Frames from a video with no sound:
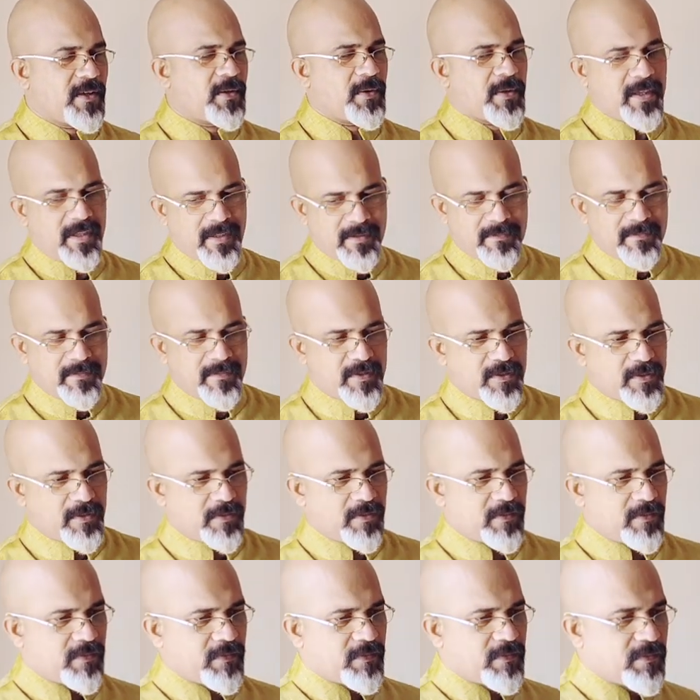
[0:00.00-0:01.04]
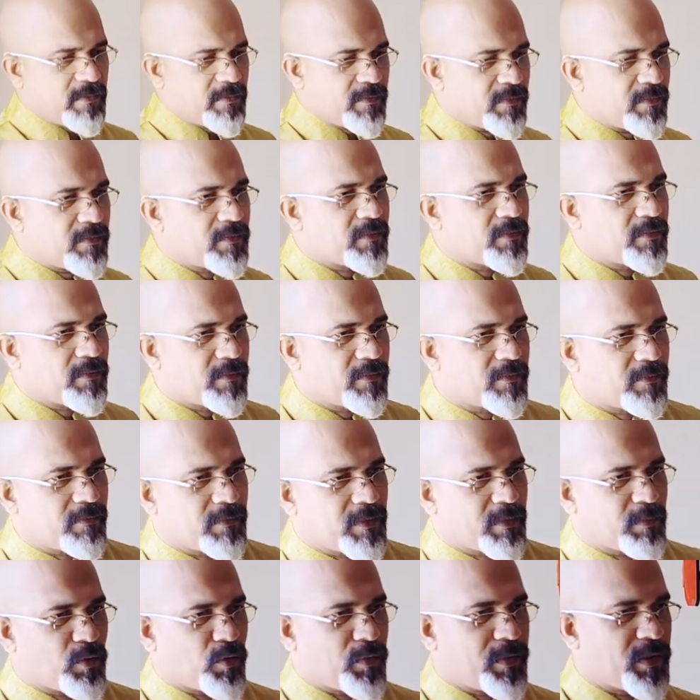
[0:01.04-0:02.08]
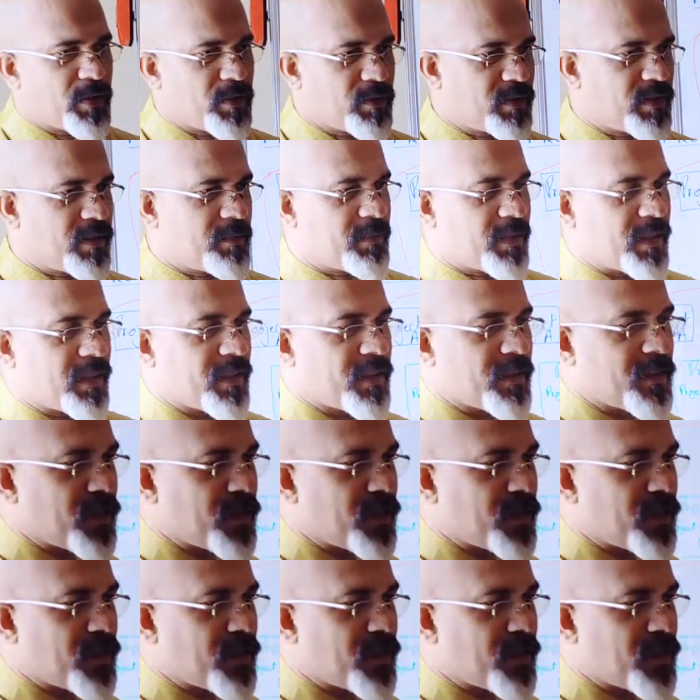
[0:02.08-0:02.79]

Okay, so we'll move to some.